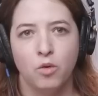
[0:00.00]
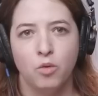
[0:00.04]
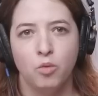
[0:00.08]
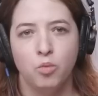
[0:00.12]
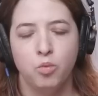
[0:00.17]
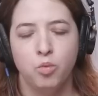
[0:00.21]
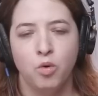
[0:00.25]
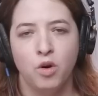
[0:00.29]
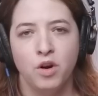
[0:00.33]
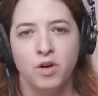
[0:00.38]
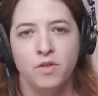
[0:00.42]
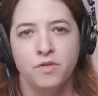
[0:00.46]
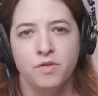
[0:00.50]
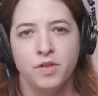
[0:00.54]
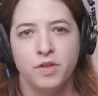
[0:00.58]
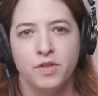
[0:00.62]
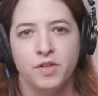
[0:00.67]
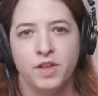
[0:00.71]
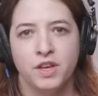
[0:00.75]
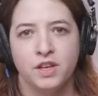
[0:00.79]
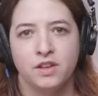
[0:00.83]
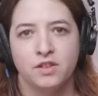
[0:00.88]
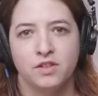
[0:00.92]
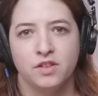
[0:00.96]
One of the
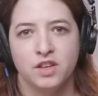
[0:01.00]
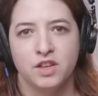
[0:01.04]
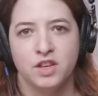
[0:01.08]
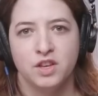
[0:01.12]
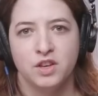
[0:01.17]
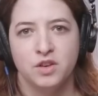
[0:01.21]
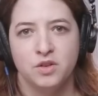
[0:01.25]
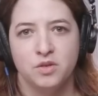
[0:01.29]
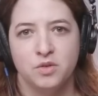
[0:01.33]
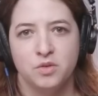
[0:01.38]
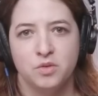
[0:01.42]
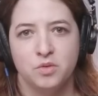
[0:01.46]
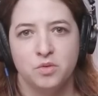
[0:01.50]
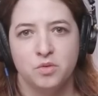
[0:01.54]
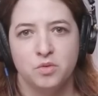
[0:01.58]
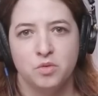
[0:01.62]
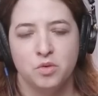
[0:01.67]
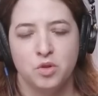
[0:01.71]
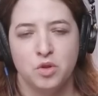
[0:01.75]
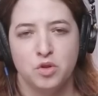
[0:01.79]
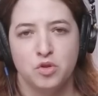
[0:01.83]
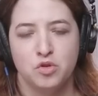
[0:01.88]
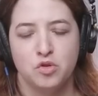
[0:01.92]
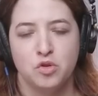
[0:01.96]
things that
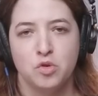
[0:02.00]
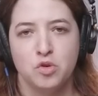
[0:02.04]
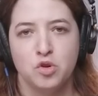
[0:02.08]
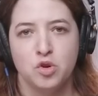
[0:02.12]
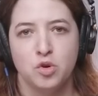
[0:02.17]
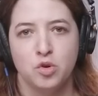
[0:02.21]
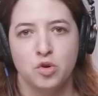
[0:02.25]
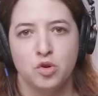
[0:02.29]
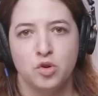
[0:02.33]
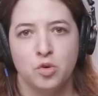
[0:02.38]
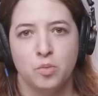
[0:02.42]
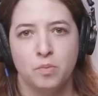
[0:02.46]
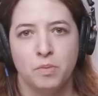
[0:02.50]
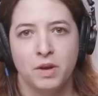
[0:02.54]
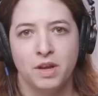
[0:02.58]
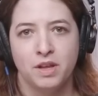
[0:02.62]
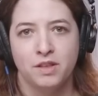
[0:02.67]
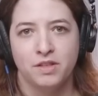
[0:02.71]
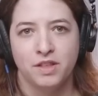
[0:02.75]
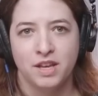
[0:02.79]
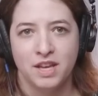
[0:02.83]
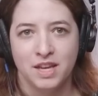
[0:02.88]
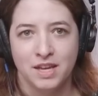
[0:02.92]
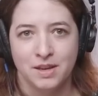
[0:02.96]
your big
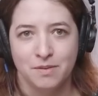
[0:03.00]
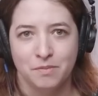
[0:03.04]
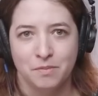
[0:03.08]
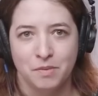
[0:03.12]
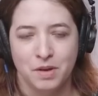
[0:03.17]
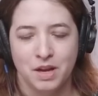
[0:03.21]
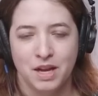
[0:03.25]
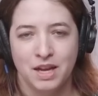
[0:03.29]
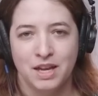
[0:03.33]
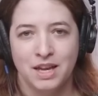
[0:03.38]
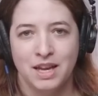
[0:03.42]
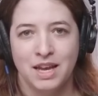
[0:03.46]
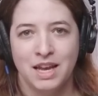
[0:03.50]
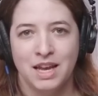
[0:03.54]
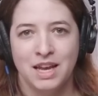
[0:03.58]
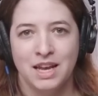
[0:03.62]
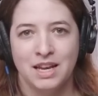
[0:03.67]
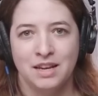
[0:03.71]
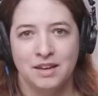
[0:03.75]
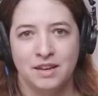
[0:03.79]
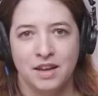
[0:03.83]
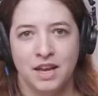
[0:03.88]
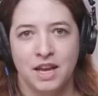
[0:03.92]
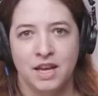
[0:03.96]
theme
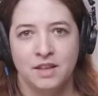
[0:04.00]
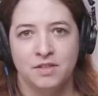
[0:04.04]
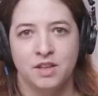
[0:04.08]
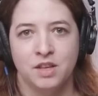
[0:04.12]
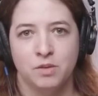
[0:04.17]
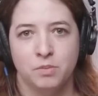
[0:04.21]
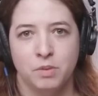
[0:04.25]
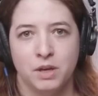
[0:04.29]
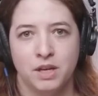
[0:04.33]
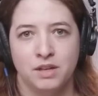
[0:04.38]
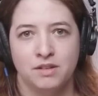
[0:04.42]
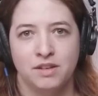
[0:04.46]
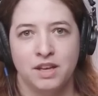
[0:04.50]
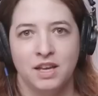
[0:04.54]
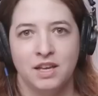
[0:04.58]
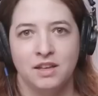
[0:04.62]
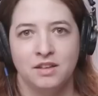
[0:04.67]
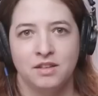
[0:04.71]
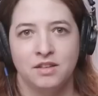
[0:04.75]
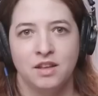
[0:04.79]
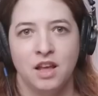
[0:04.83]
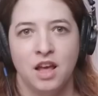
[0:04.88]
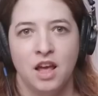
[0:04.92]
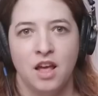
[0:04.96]
in this piece
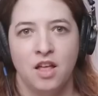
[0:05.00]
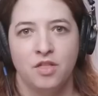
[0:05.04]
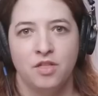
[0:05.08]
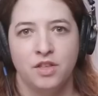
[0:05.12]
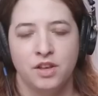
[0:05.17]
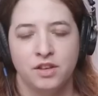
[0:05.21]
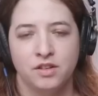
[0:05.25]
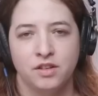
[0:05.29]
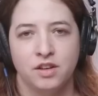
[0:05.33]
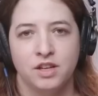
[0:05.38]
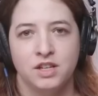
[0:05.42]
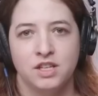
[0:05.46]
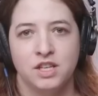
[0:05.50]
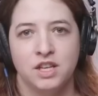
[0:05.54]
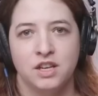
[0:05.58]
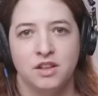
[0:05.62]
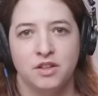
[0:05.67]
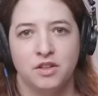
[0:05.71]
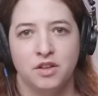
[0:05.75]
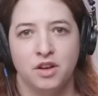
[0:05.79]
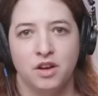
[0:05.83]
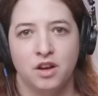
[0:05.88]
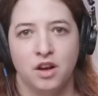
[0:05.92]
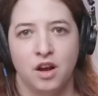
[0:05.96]
is this idea
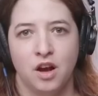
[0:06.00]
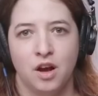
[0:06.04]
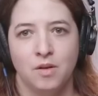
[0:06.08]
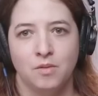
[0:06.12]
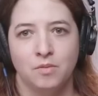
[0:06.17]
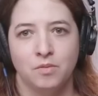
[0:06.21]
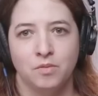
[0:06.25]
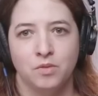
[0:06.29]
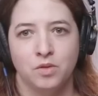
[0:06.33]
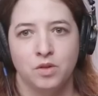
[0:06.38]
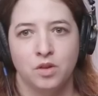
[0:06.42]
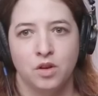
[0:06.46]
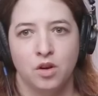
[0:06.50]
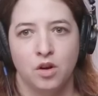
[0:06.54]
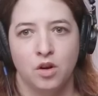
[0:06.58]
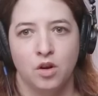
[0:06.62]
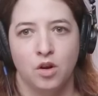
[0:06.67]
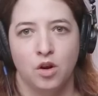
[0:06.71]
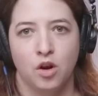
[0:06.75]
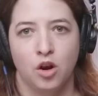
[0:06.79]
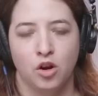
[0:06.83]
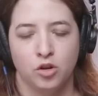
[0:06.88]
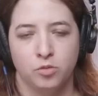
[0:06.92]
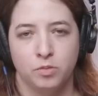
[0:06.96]
that
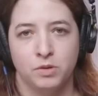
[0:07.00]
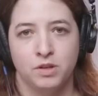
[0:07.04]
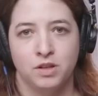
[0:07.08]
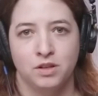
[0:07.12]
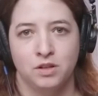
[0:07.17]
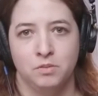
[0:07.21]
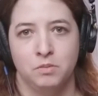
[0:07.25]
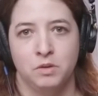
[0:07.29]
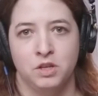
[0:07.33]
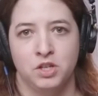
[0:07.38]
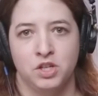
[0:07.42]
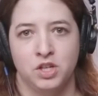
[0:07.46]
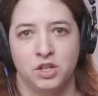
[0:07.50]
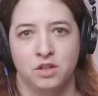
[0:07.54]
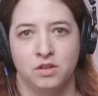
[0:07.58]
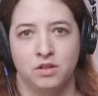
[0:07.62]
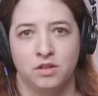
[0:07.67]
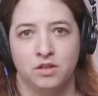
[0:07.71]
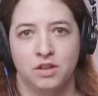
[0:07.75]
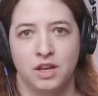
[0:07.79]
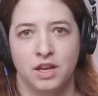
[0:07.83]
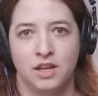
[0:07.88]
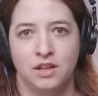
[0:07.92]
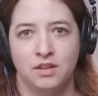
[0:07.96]
hospital
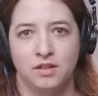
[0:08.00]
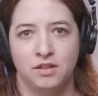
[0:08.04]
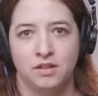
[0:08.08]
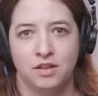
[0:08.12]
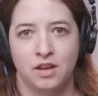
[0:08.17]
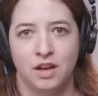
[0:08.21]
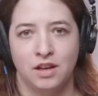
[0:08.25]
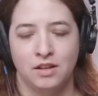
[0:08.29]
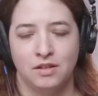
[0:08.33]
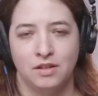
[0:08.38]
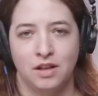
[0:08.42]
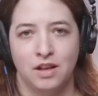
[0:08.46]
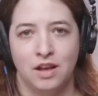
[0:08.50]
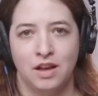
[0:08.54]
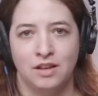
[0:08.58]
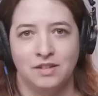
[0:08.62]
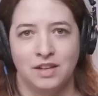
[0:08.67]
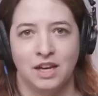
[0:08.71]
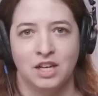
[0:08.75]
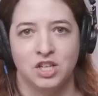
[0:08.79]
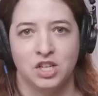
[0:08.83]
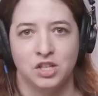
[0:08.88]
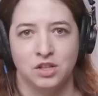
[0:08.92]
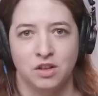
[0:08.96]
admissions is a
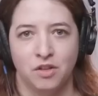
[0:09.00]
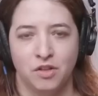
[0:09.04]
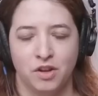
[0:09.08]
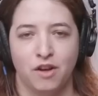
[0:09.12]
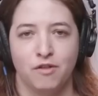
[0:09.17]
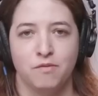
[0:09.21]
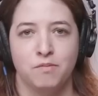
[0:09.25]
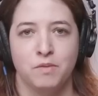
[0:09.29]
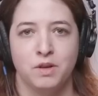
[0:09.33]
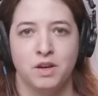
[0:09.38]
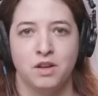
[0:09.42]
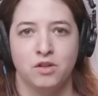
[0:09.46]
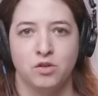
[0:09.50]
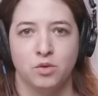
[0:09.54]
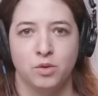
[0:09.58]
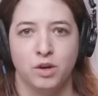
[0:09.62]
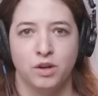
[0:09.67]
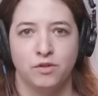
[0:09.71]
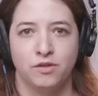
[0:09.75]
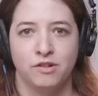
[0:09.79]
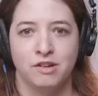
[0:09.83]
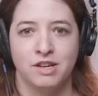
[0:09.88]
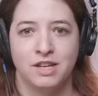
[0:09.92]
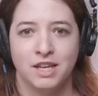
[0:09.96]
section that the government is
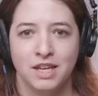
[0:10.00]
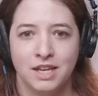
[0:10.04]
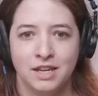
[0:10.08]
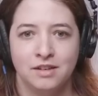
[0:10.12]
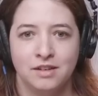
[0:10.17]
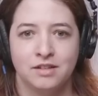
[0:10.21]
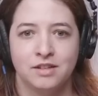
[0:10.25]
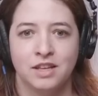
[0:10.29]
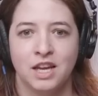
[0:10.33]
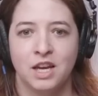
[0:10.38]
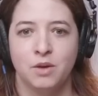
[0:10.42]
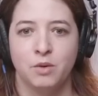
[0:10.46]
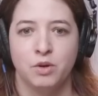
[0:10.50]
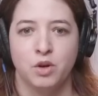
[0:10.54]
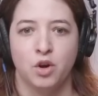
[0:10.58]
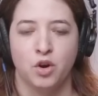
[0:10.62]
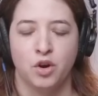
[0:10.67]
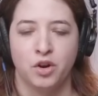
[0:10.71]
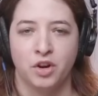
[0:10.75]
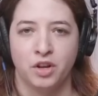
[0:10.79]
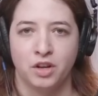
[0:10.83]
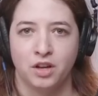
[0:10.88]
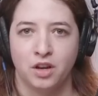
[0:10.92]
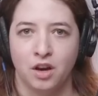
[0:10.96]
always very keen to say we're
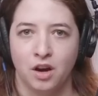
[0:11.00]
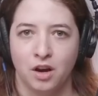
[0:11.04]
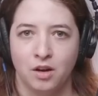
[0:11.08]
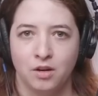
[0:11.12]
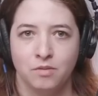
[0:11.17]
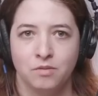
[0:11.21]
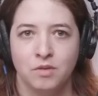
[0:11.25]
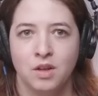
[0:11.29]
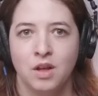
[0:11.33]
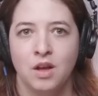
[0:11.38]
not going to cut